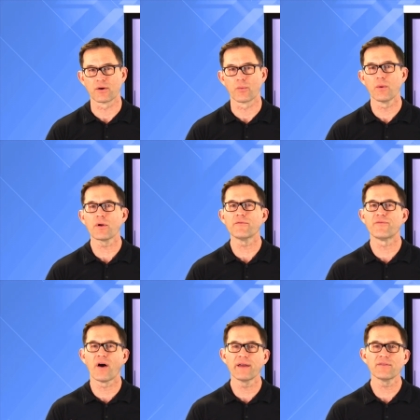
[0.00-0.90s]
here. We wanna
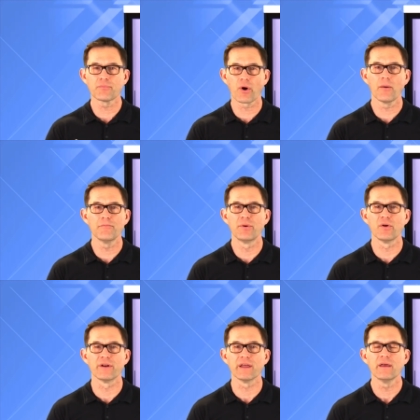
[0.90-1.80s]
find the
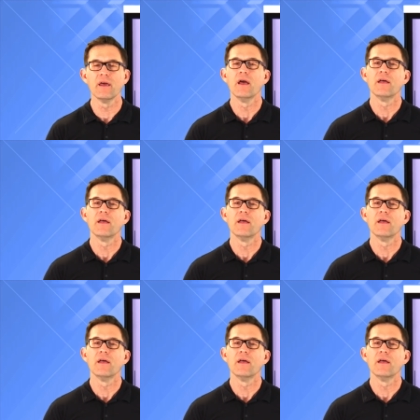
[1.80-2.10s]
probability